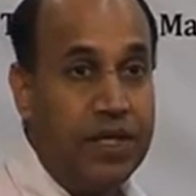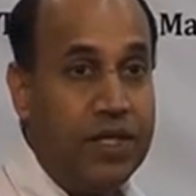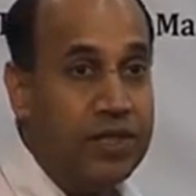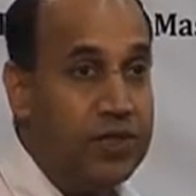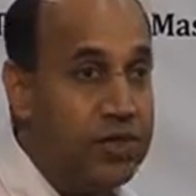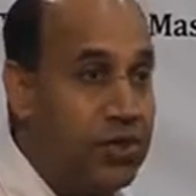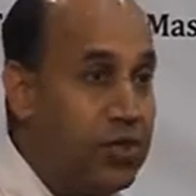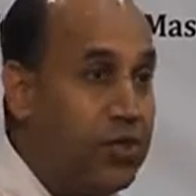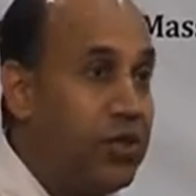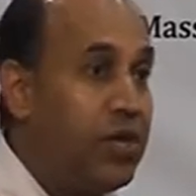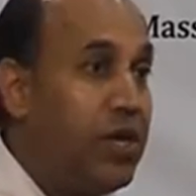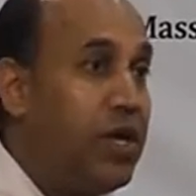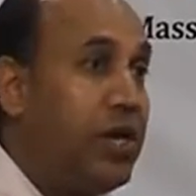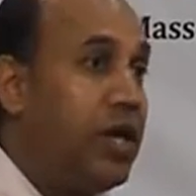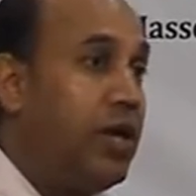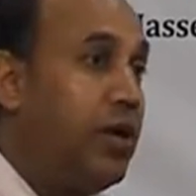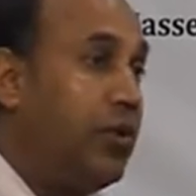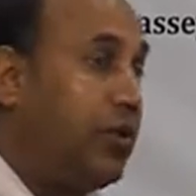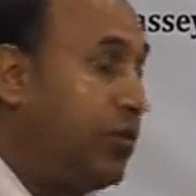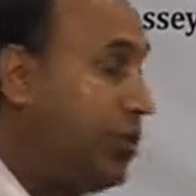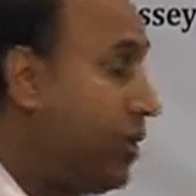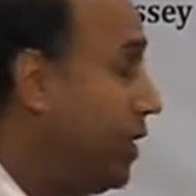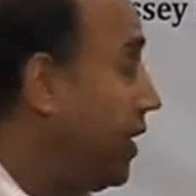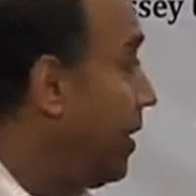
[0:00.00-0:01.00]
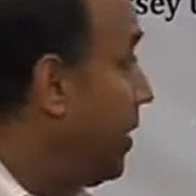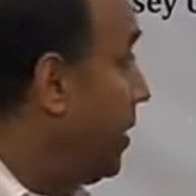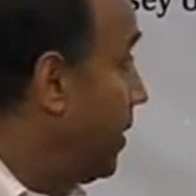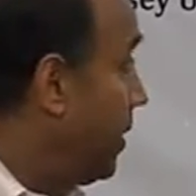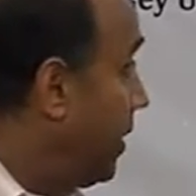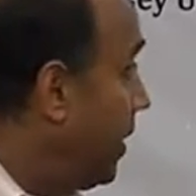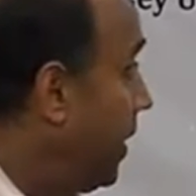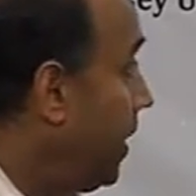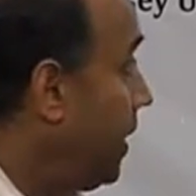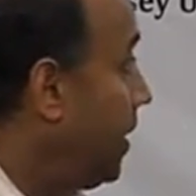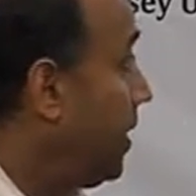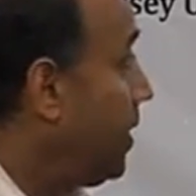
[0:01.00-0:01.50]
So, we
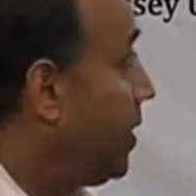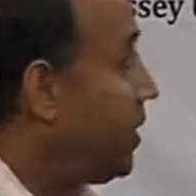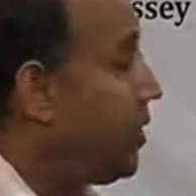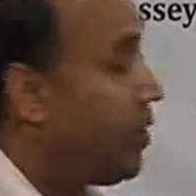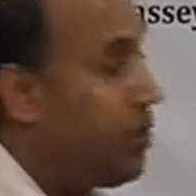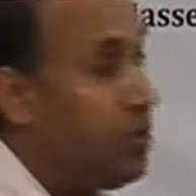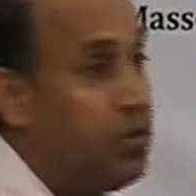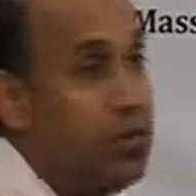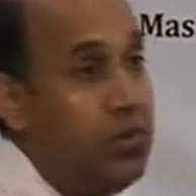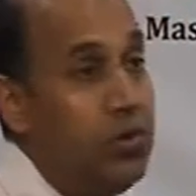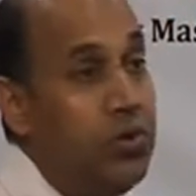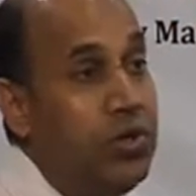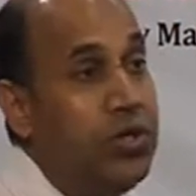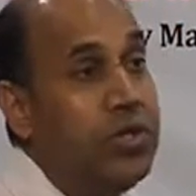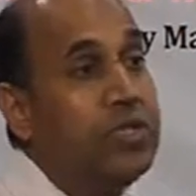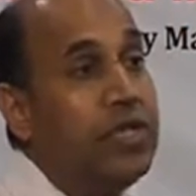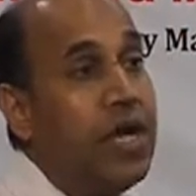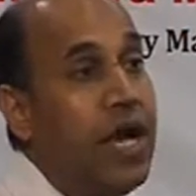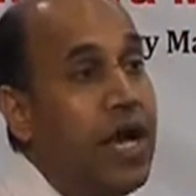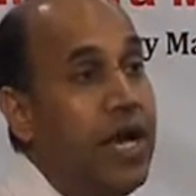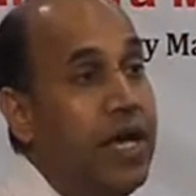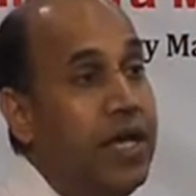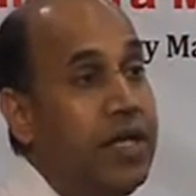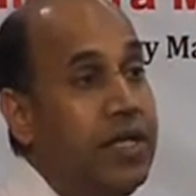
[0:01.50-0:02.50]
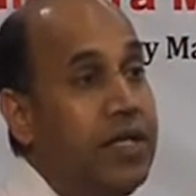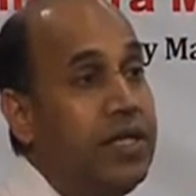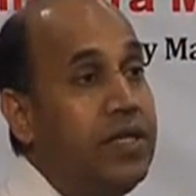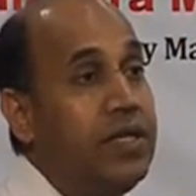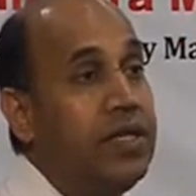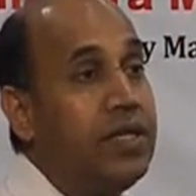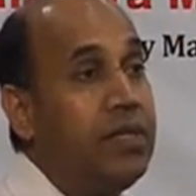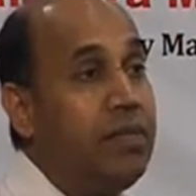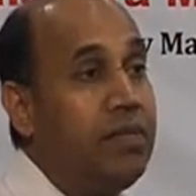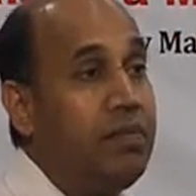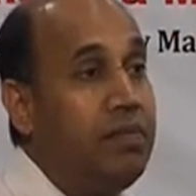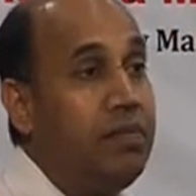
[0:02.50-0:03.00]
need to design
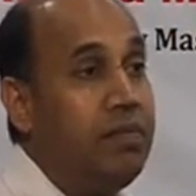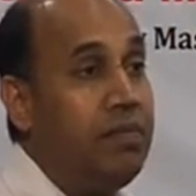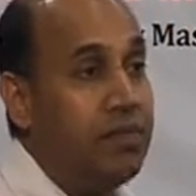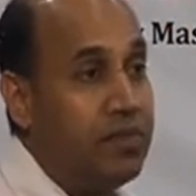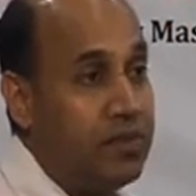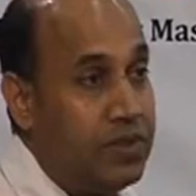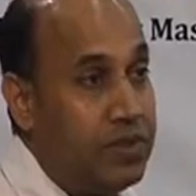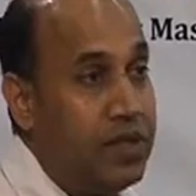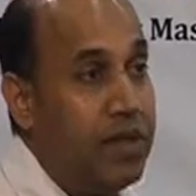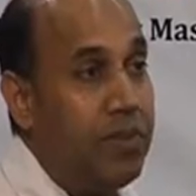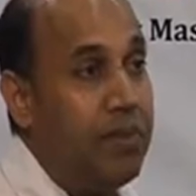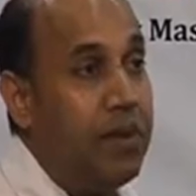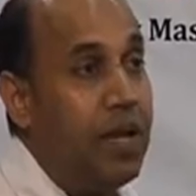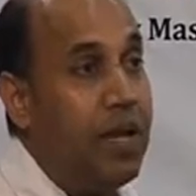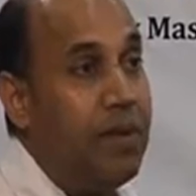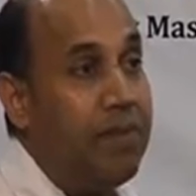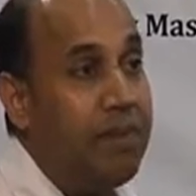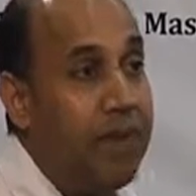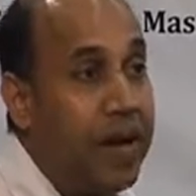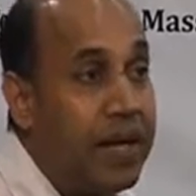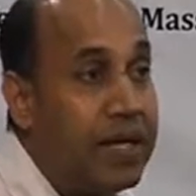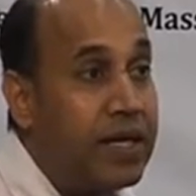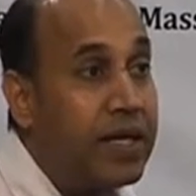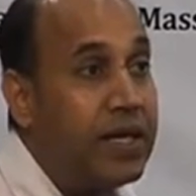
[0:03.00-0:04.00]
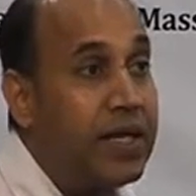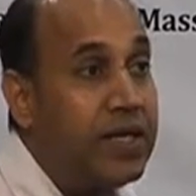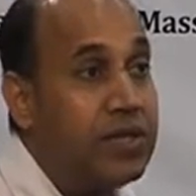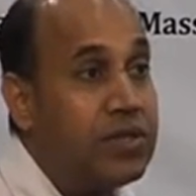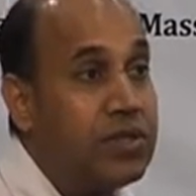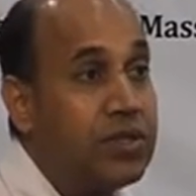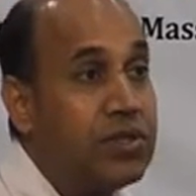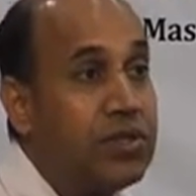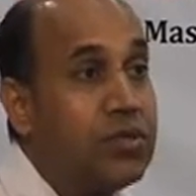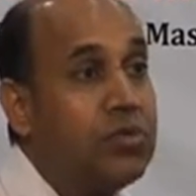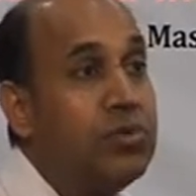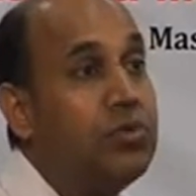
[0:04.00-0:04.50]
develop
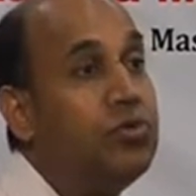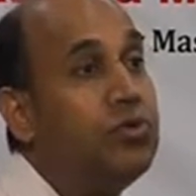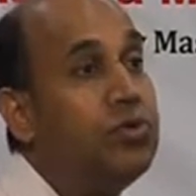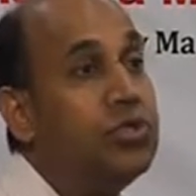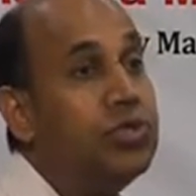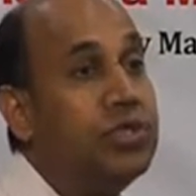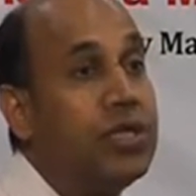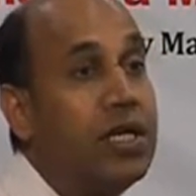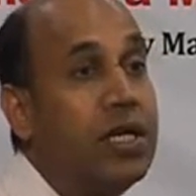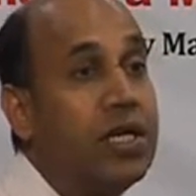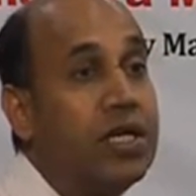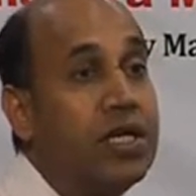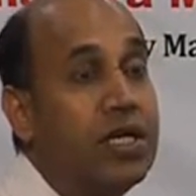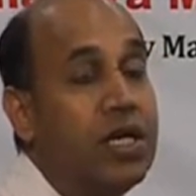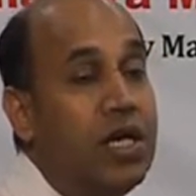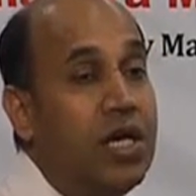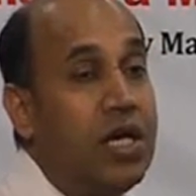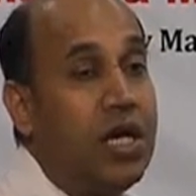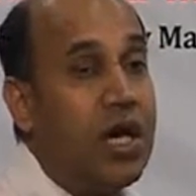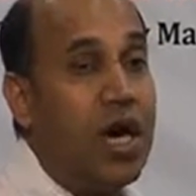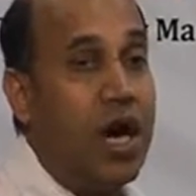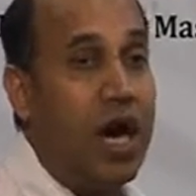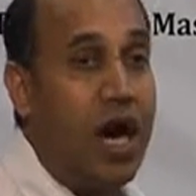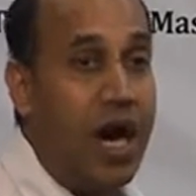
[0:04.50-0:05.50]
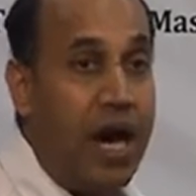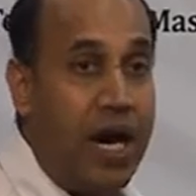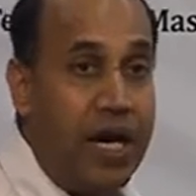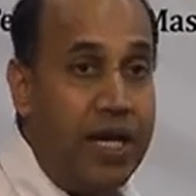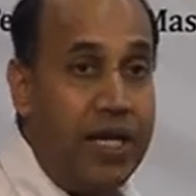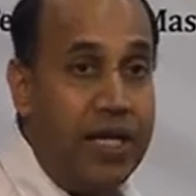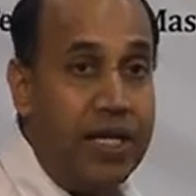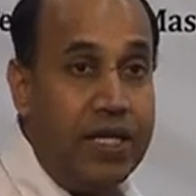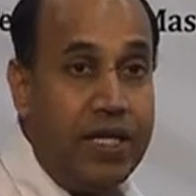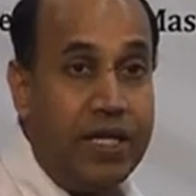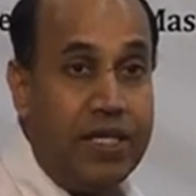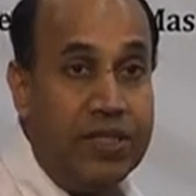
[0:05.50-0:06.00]
batteries which are high
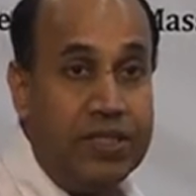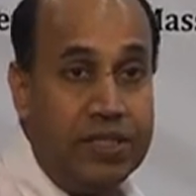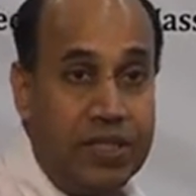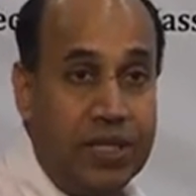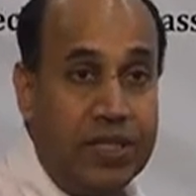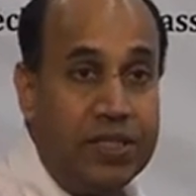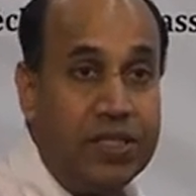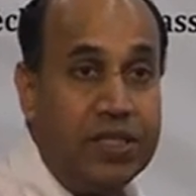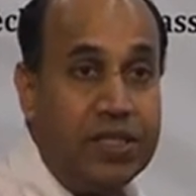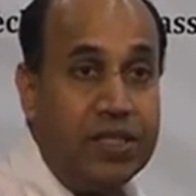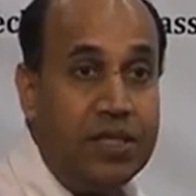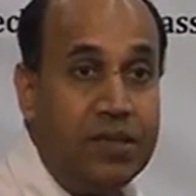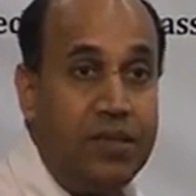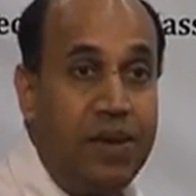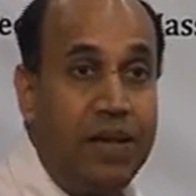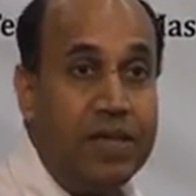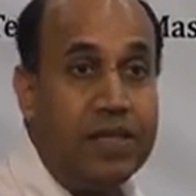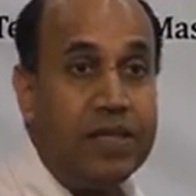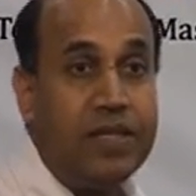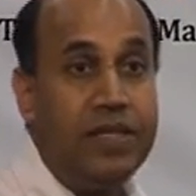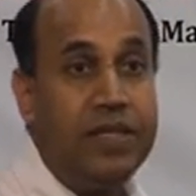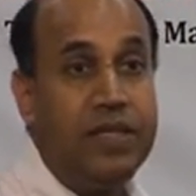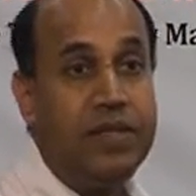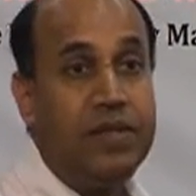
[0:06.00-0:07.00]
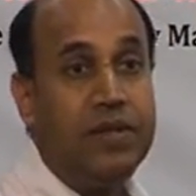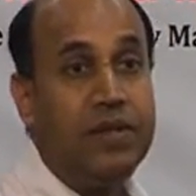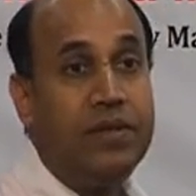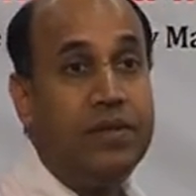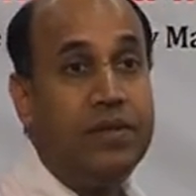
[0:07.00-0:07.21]
energy density battery